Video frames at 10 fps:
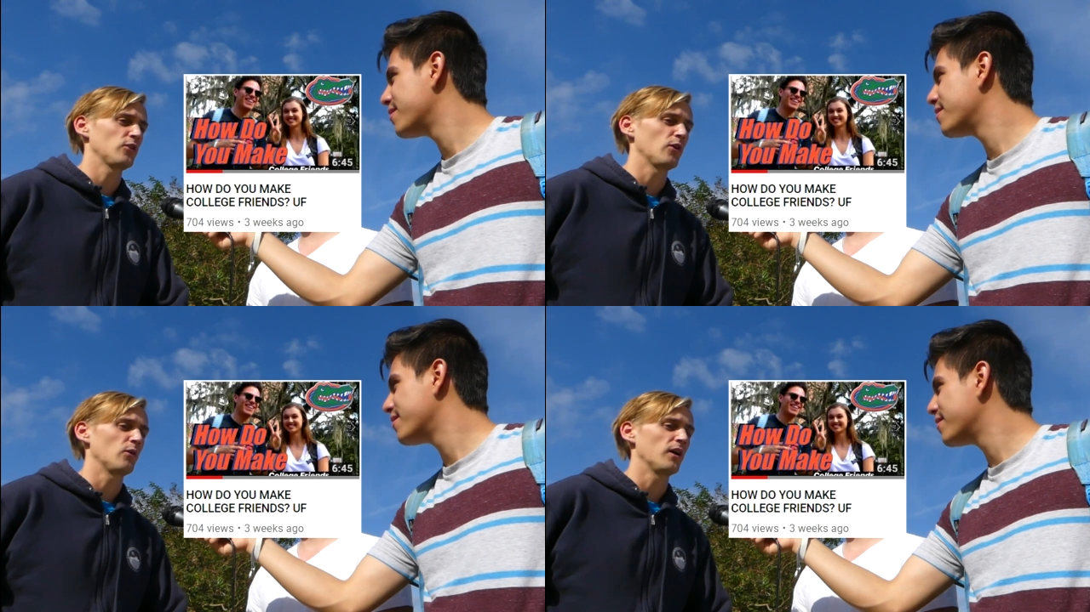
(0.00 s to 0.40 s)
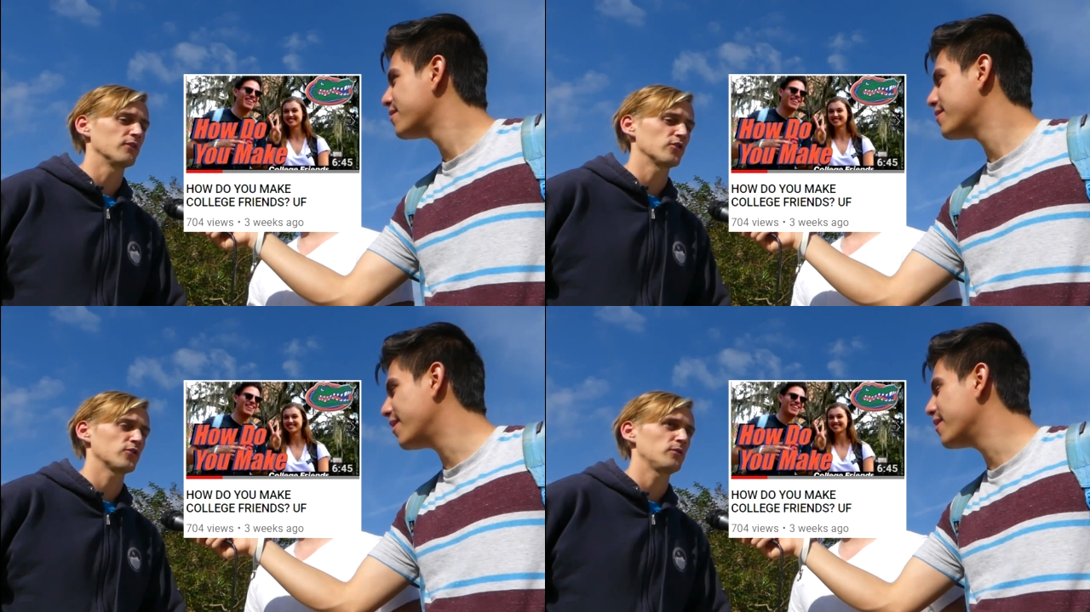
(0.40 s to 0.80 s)
Speaker 1: you know,
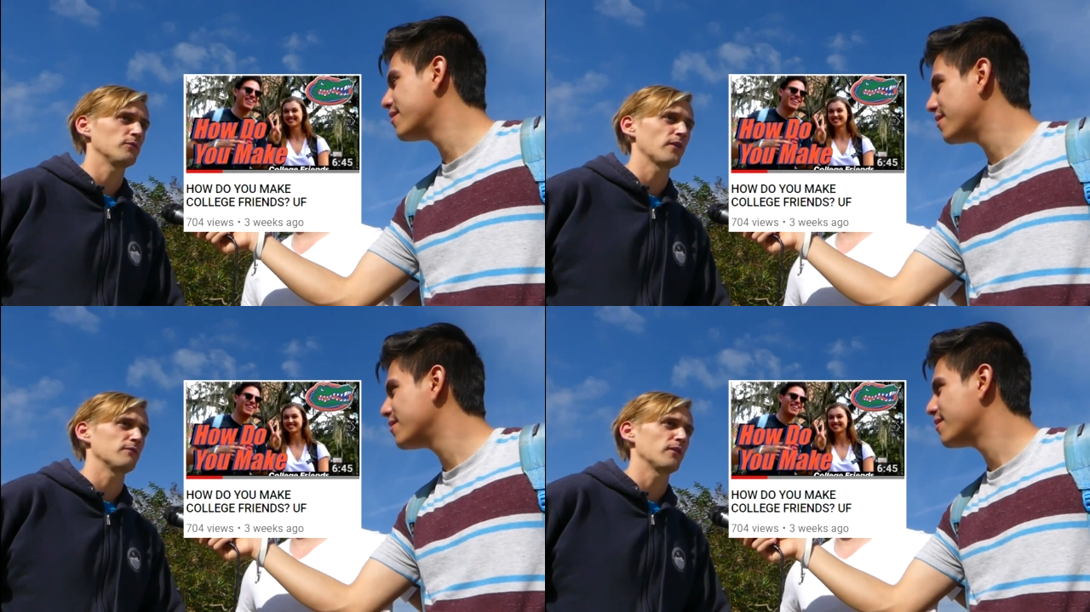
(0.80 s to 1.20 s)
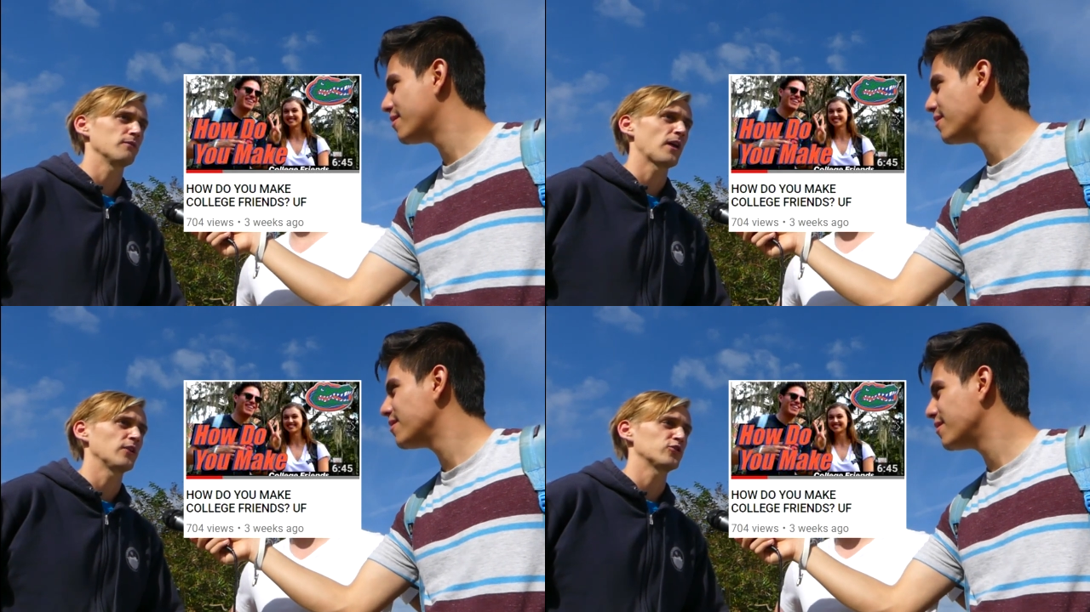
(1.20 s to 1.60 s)
uh, just
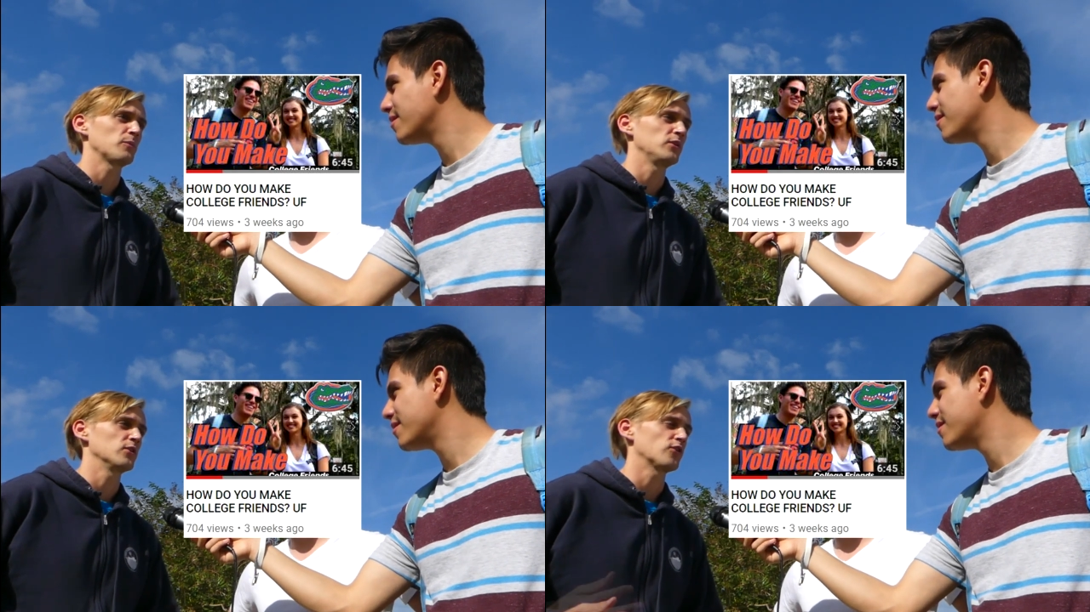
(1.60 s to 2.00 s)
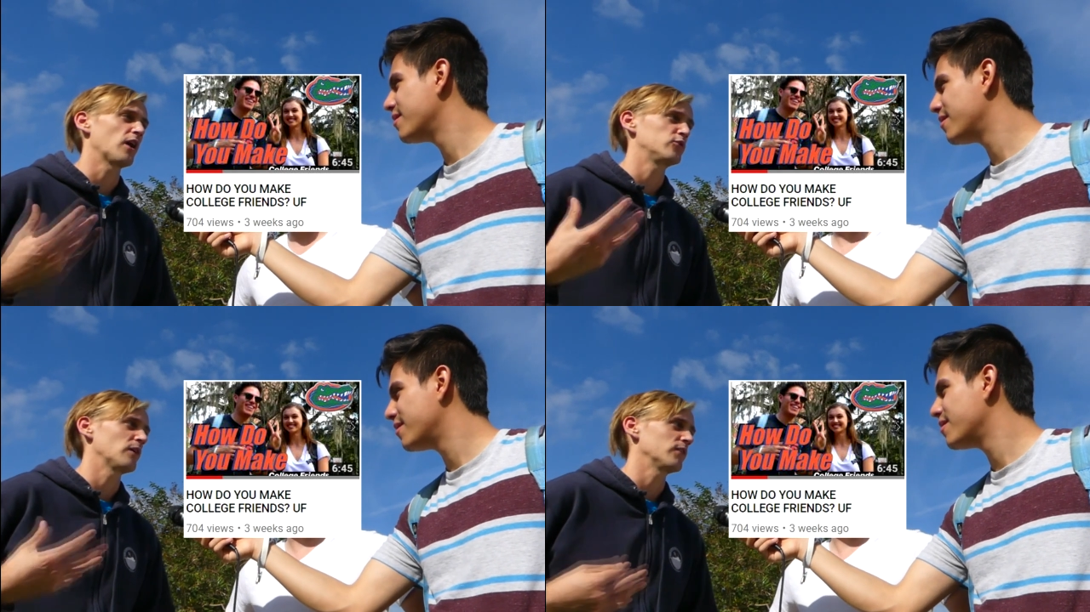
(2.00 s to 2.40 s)
finding someone you can
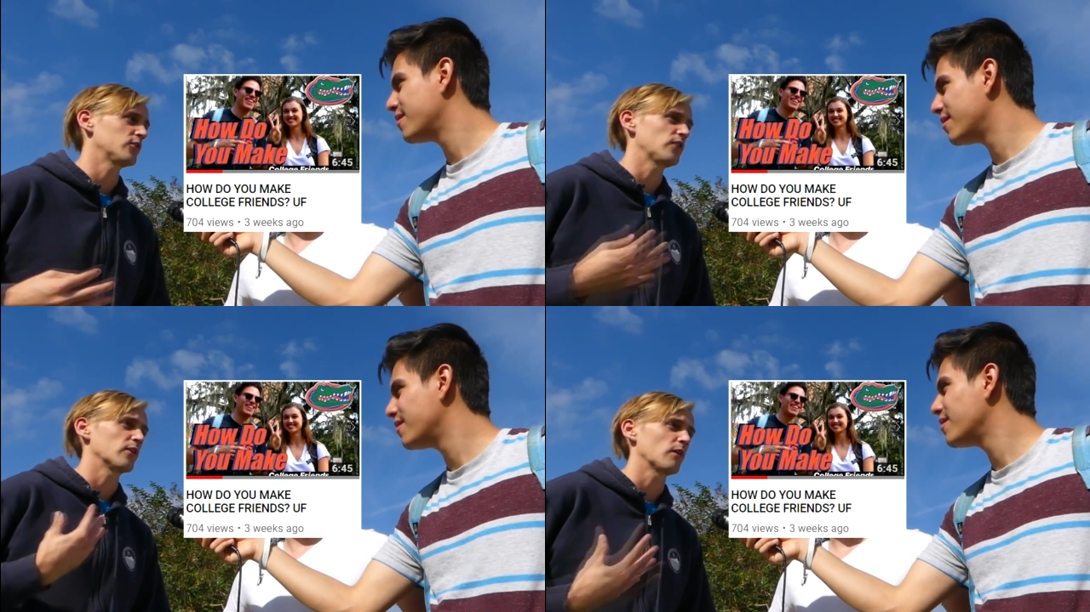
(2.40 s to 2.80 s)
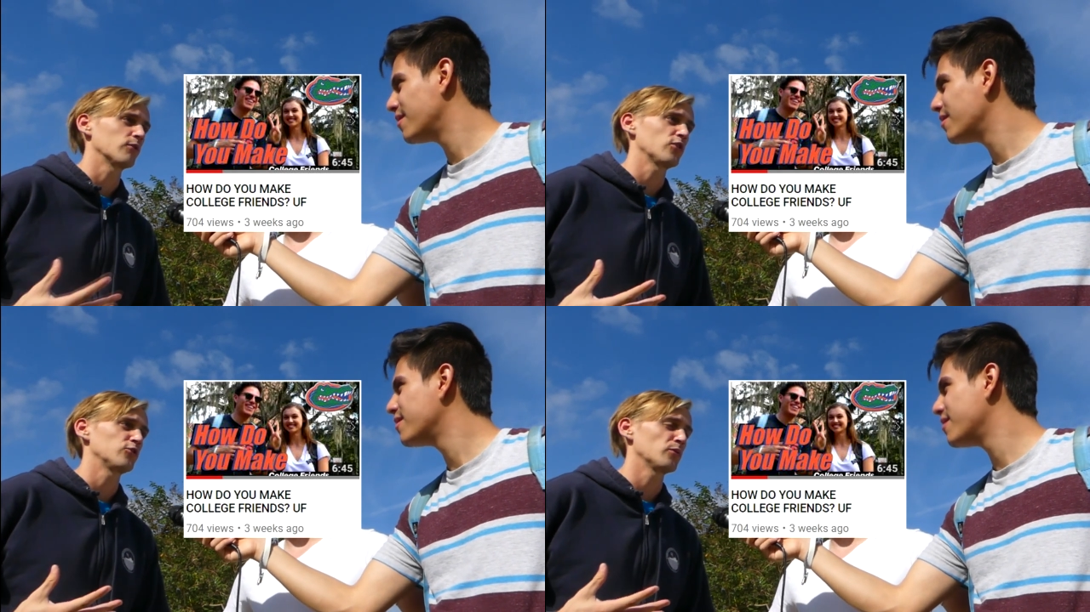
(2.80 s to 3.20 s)
talk to, have an extended
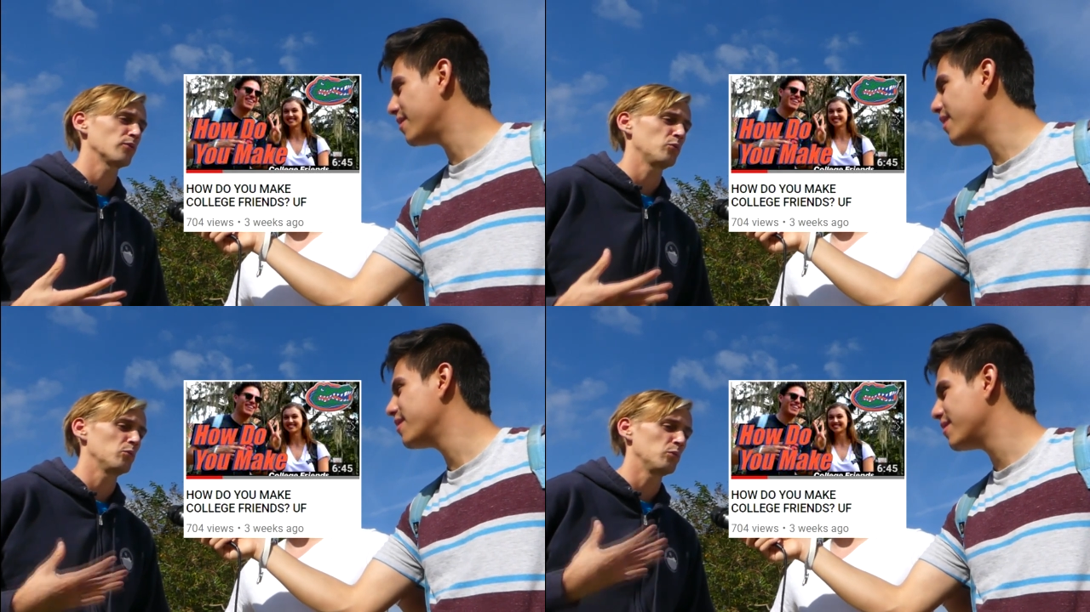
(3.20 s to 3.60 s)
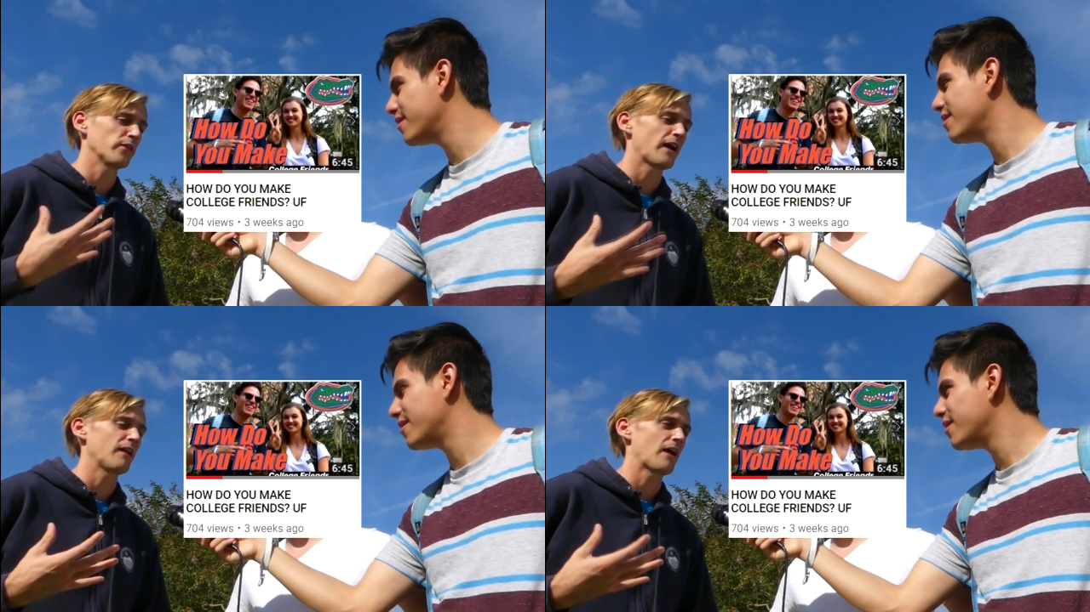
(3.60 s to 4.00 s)
conversation with,
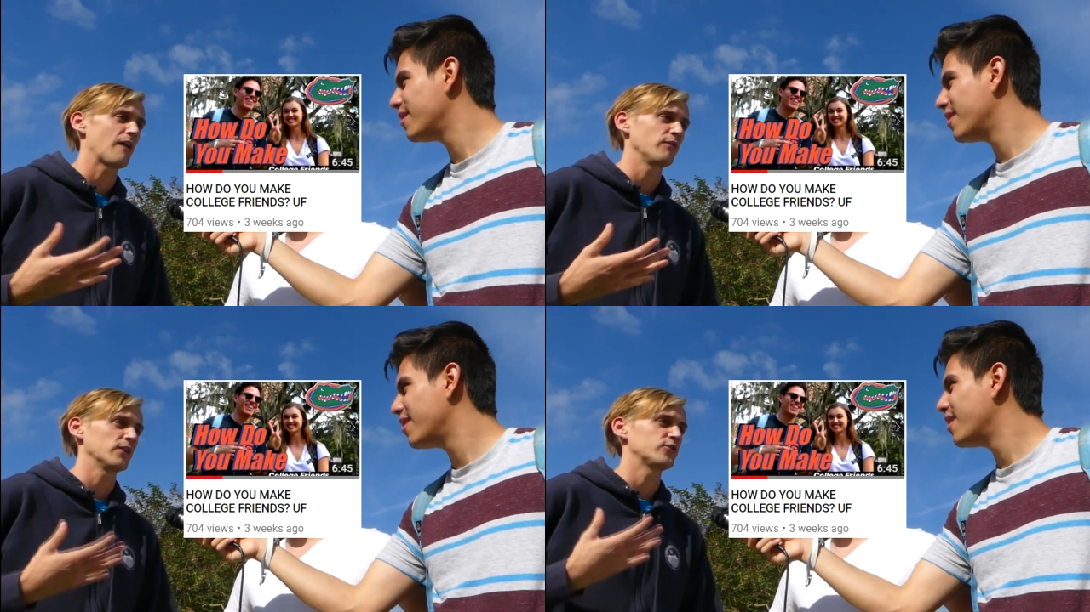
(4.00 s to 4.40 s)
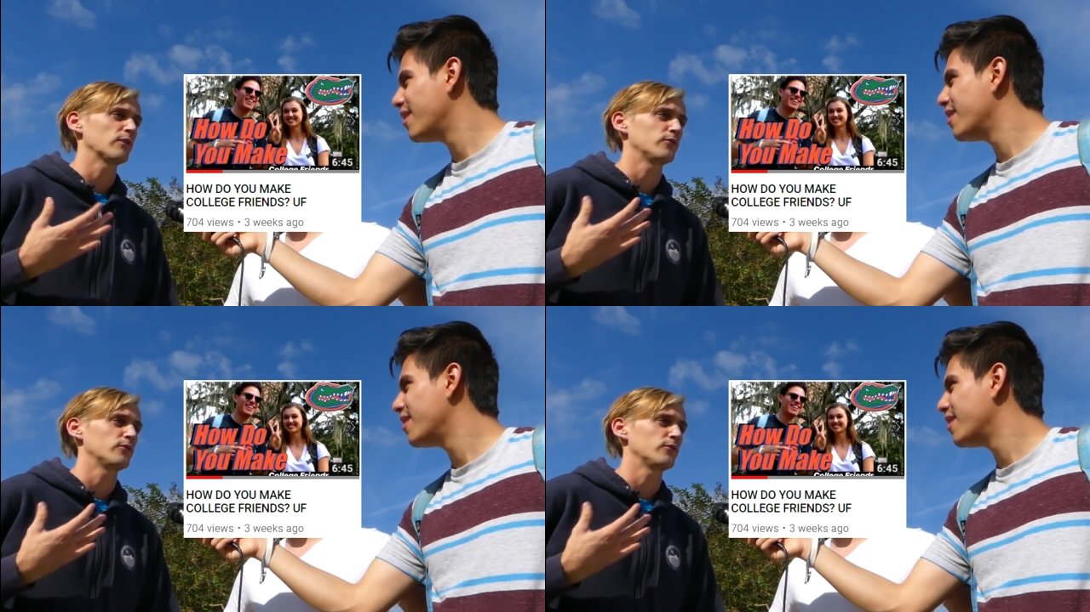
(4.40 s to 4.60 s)
without ha having it sound